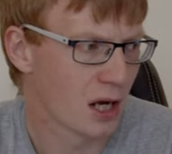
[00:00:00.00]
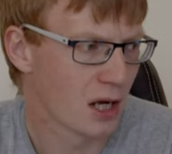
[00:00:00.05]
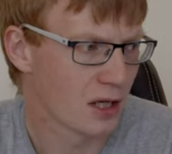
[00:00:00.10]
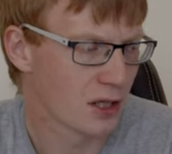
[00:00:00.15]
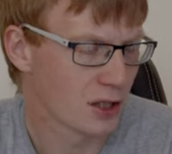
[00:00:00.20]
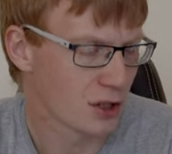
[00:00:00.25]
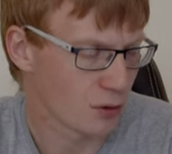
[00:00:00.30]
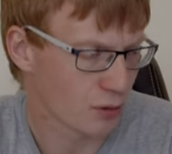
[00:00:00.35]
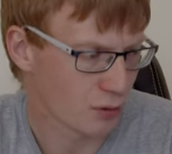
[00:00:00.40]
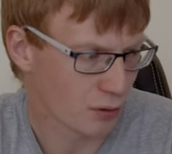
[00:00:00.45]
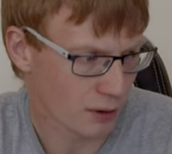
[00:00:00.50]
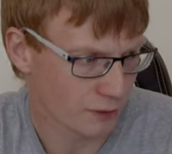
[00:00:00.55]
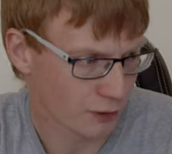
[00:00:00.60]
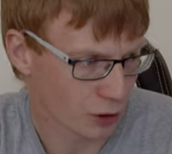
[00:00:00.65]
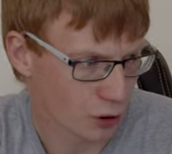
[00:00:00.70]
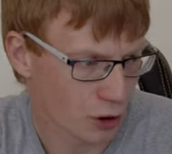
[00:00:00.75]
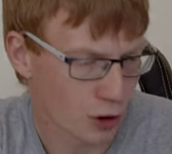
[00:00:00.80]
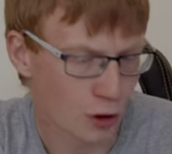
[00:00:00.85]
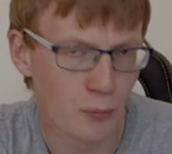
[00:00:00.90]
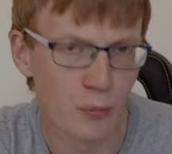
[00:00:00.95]
So if you're
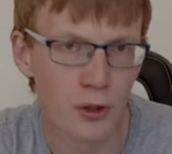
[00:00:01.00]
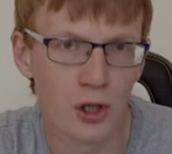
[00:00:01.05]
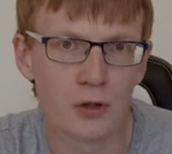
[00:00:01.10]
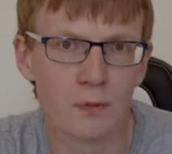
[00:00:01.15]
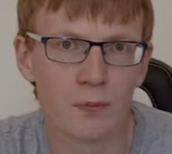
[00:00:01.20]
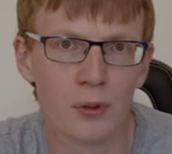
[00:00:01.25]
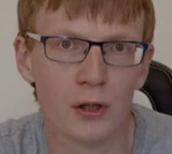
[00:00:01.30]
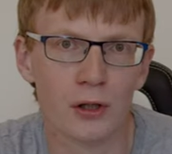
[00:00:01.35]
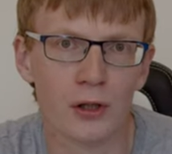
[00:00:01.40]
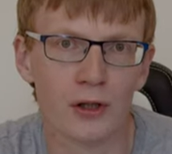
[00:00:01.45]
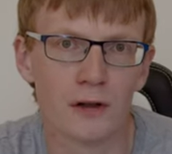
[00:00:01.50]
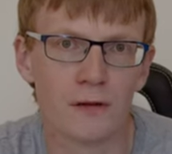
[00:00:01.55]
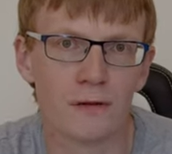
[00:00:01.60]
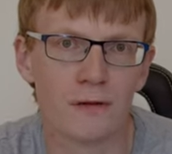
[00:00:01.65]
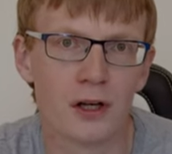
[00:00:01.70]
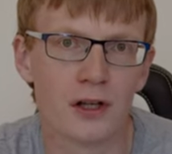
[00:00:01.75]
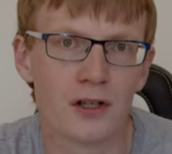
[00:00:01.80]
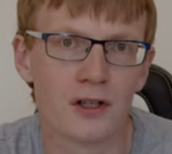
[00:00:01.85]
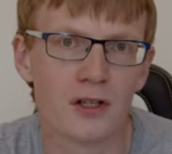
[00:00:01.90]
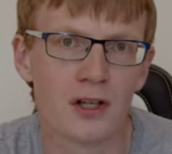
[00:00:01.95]
going to go push-pull on the
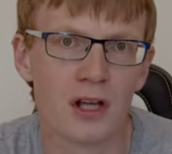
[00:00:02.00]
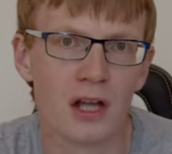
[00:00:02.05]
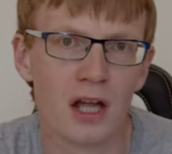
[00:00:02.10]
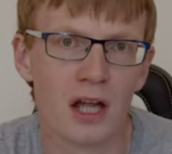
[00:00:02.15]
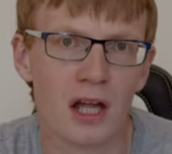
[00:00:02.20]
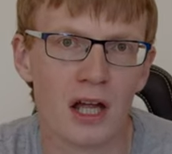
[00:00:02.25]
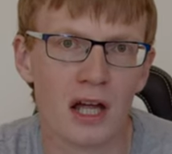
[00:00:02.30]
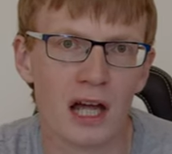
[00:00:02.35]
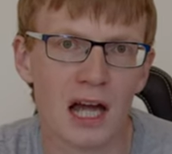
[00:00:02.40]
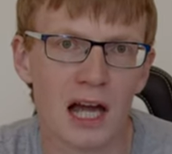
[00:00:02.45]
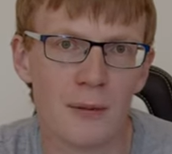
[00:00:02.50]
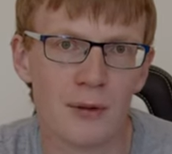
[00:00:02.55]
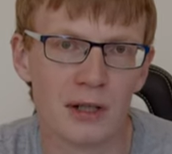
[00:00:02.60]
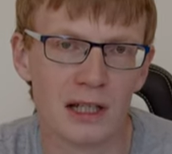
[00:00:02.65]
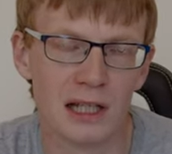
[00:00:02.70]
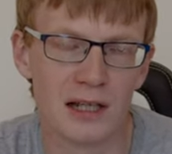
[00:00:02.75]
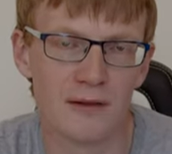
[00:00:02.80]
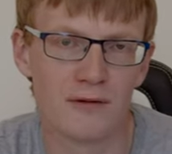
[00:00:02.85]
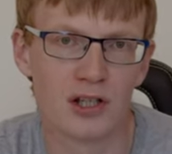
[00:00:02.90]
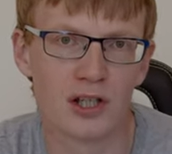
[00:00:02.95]
front, I would
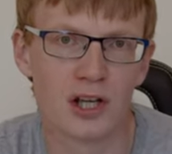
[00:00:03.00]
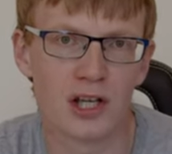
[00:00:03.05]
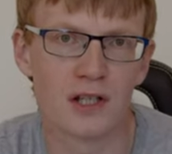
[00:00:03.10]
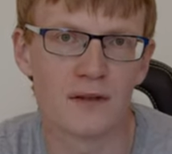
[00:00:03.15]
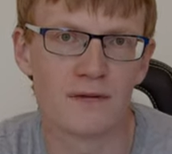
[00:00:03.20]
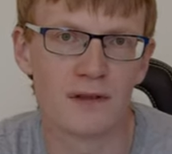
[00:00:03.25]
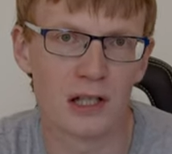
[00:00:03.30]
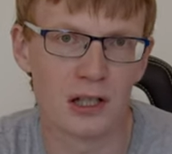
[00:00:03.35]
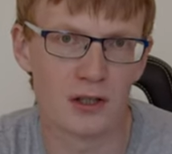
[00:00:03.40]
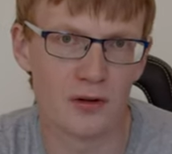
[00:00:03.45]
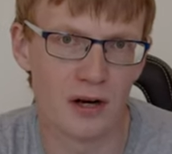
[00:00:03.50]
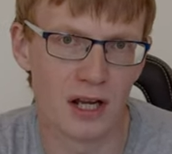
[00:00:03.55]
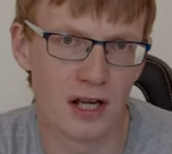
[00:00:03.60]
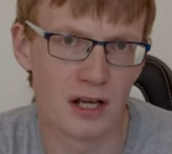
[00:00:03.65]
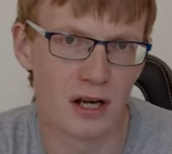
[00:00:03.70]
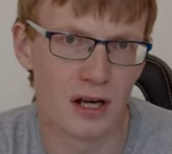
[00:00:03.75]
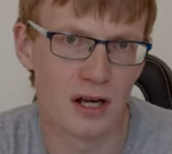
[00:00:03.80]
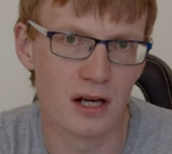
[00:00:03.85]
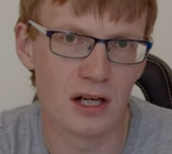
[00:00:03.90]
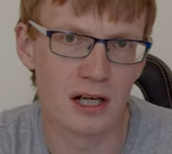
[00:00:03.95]
leave the dust filter
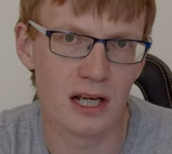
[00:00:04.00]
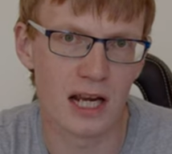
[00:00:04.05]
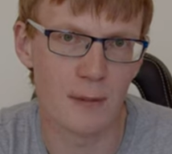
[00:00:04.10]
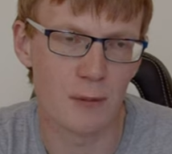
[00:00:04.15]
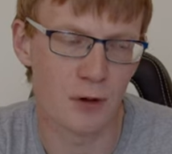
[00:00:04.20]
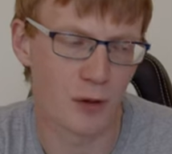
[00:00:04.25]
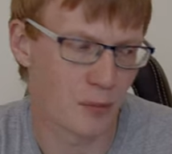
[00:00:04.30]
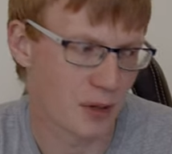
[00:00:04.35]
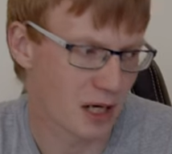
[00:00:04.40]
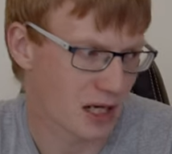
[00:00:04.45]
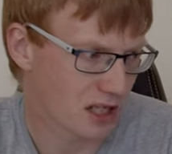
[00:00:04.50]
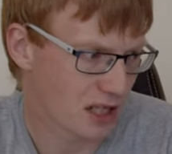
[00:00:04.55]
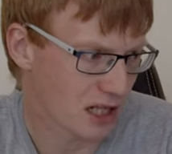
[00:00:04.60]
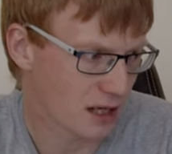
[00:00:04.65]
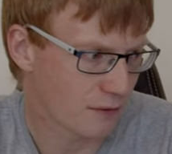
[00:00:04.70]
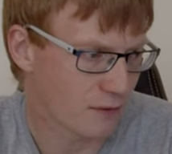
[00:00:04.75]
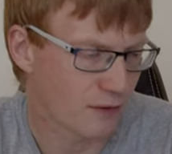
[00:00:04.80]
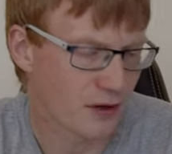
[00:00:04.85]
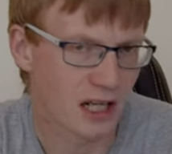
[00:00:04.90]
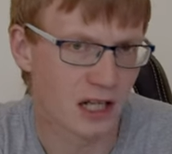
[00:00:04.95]
in, keep your PC
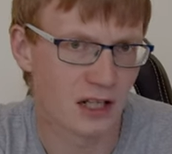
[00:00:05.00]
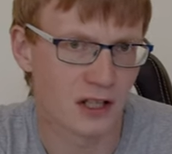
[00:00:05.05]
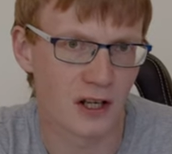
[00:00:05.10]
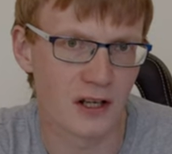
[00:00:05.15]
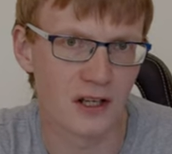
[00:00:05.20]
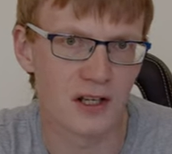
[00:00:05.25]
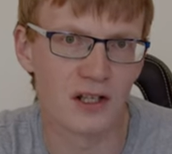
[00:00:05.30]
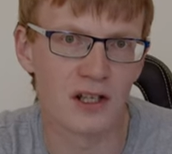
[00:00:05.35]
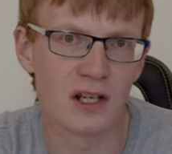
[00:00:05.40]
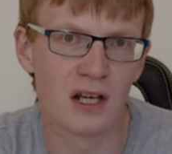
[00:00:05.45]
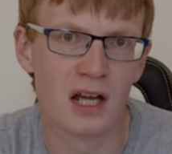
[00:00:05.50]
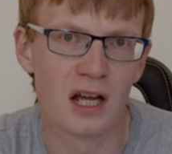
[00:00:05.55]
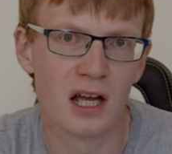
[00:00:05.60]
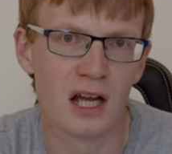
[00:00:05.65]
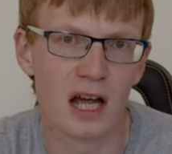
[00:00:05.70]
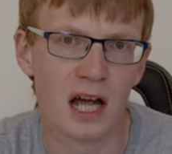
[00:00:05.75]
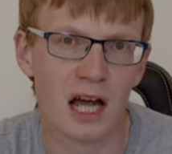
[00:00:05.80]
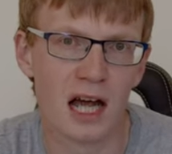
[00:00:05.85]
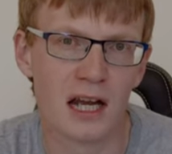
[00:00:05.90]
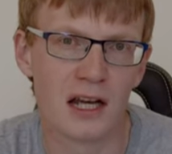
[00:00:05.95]
free of dust,
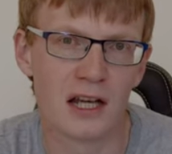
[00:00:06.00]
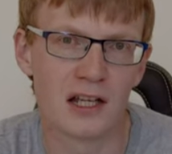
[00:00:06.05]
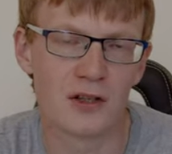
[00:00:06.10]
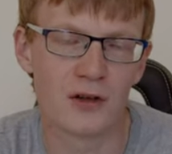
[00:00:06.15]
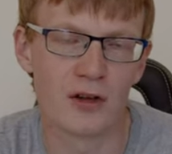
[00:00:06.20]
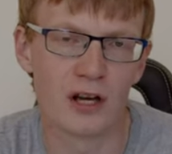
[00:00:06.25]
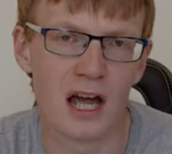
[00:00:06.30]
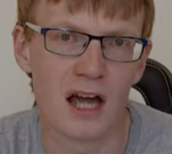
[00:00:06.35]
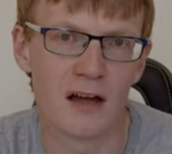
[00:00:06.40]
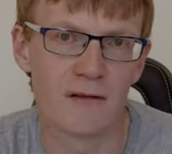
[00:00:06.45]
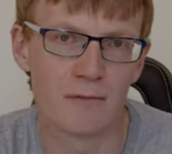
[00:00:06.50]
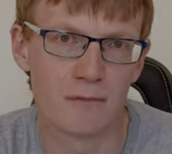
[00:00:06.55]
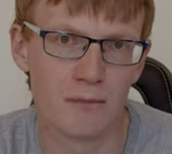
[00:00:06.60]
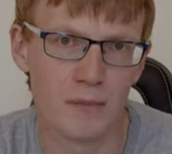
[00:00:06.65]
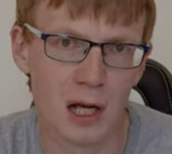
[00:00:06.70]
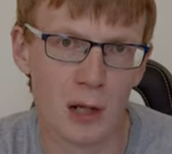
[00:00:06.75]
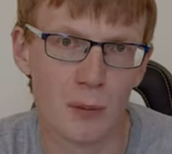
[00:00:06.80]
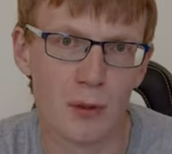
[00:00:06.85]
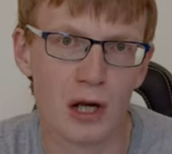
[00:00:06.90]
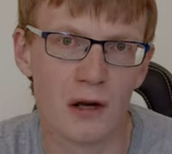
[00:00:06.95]
and it's going to have
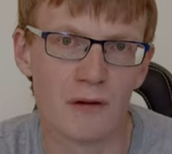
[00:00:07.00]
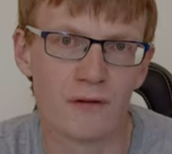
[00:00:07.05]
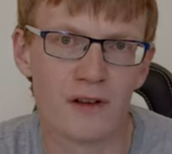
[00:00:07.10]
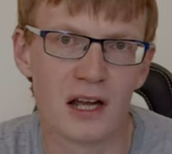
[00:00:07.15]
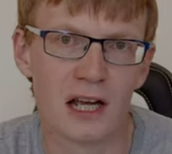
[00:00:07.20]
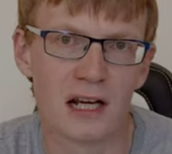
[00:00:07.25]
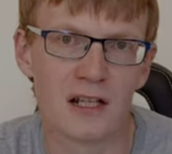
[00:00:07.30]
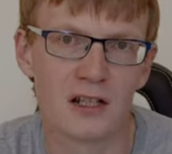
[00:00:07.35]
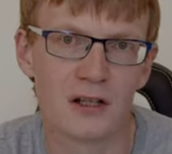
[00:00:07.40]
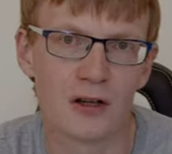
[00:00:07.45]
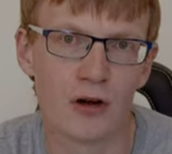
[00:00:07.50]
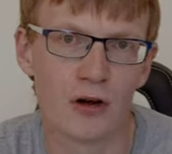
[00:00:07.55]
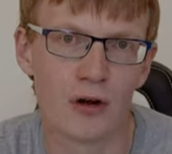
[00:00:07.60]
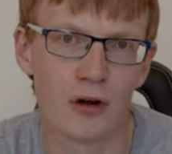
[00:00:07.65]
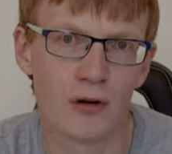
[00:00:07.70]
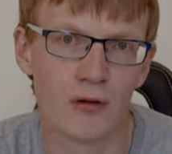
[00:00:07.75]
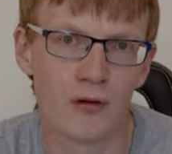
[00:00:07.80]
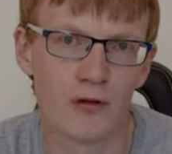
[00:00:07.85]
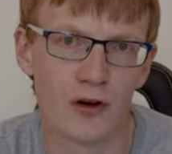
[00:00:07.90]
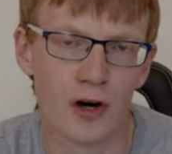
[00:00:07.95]
minimal effect
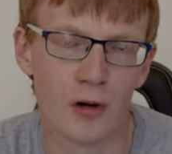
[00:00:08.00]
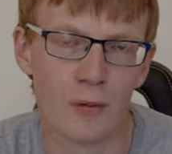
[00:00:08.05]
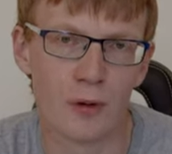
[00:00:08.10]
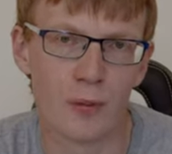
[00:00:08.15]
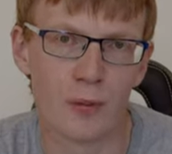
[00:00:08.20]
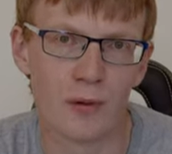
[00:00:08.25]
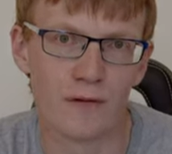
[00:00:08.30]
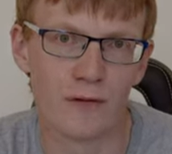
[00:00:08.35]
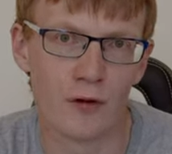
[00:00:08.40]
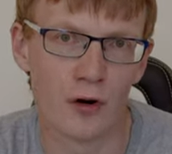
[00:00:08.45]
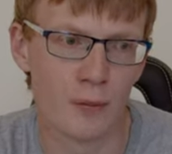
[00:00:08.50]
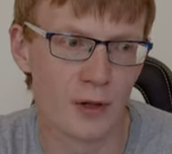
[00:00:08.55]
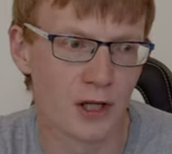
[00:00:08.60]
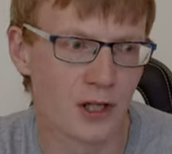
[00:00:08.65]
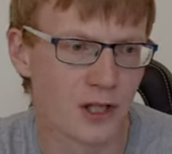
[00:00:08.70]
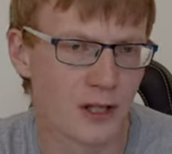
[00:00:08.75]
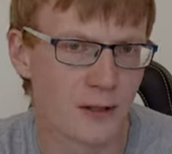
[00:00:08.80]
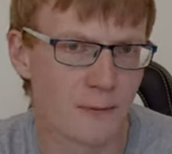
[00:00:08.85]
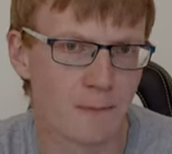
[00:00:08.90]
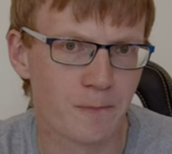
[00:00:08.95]
on thermal
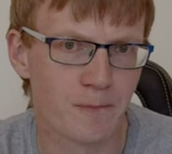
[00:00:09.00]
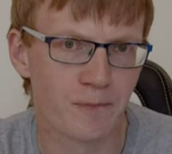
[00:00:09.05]
performance.